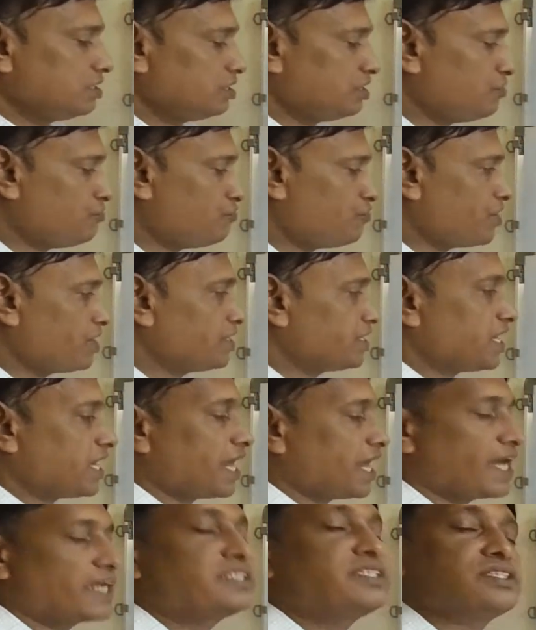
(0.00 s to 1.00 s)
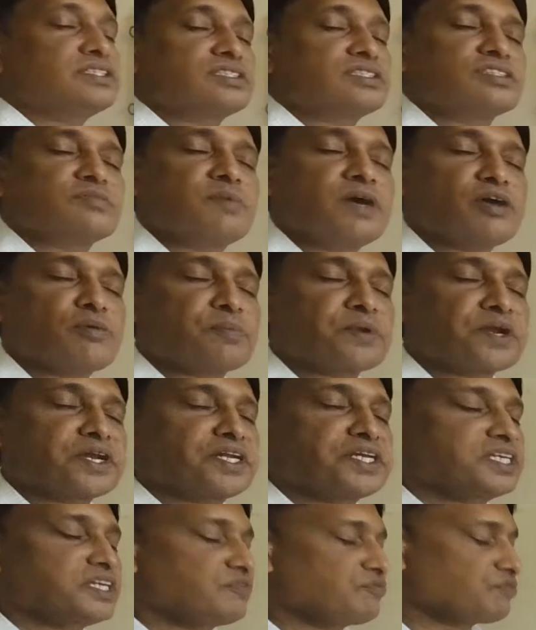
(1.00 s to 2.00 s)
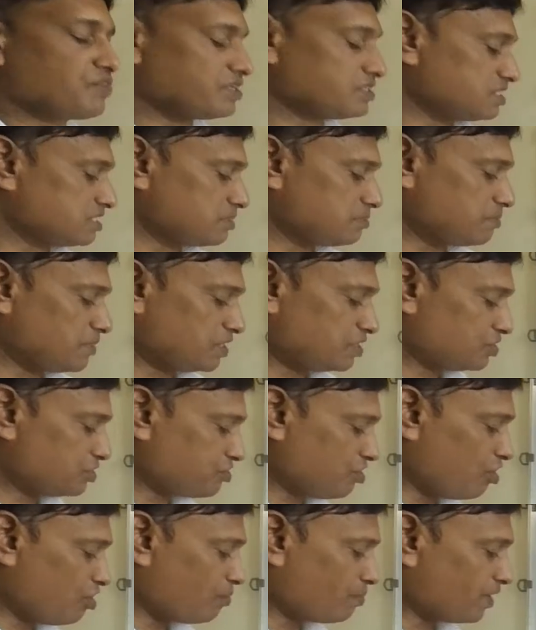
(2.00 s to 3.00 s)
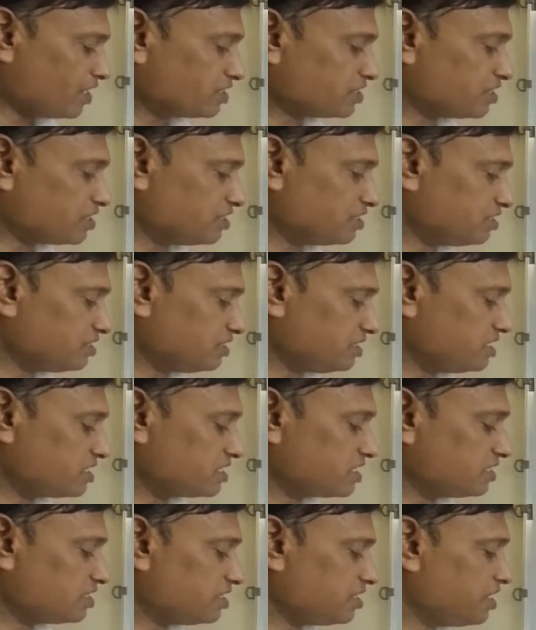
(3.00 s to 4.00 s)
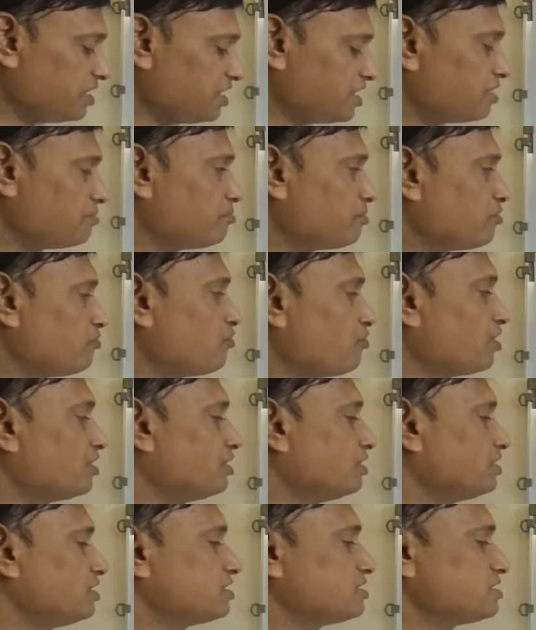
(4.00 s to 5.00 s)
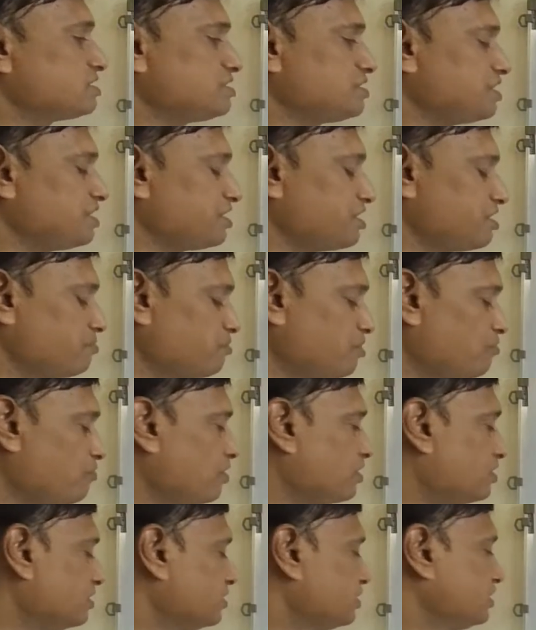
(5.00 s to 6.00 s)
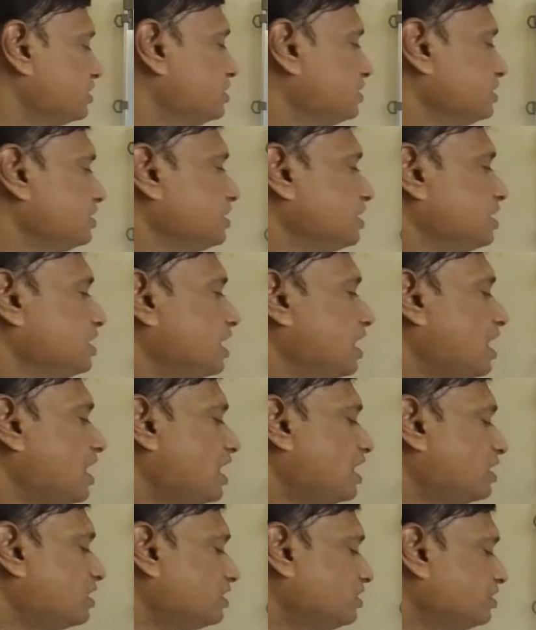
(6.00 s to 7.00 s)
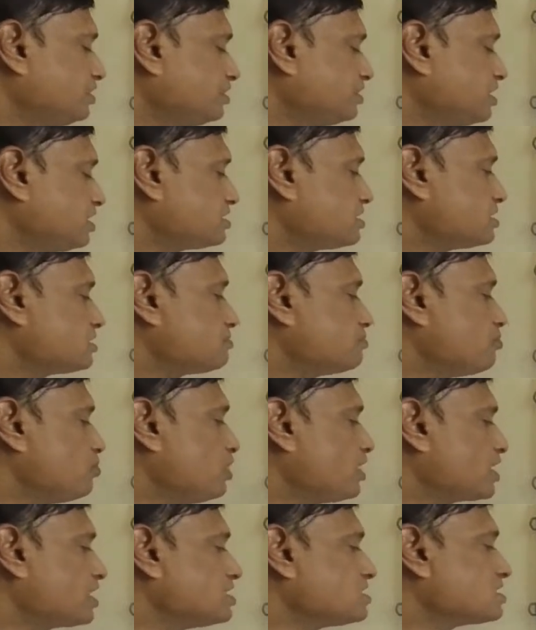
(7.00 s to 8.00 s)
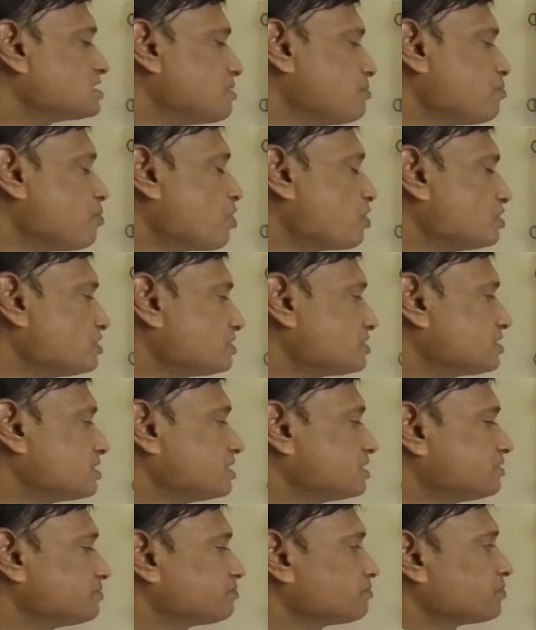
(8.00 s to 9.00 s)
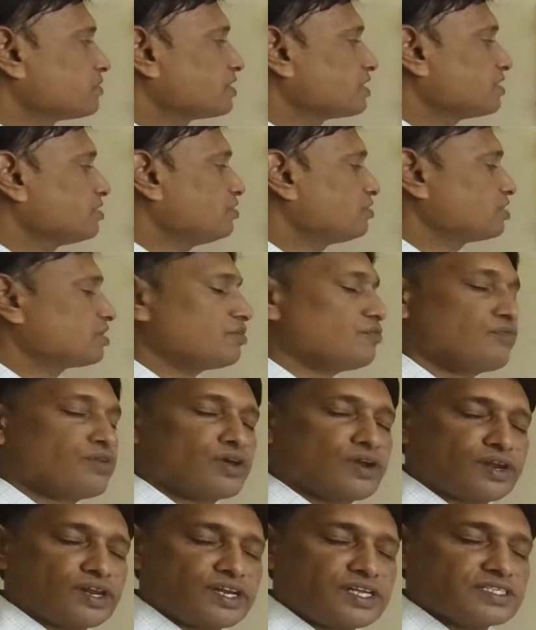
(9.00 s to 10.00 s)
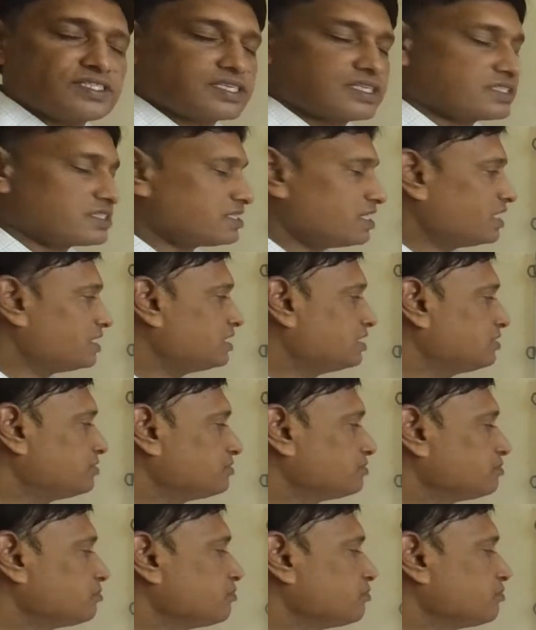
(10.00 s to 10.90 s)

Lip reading: different characters by operating different symmetry operation. These are the area number 1. This is the area number 1. This is Mulliken symbols. Okay, we already discussed that.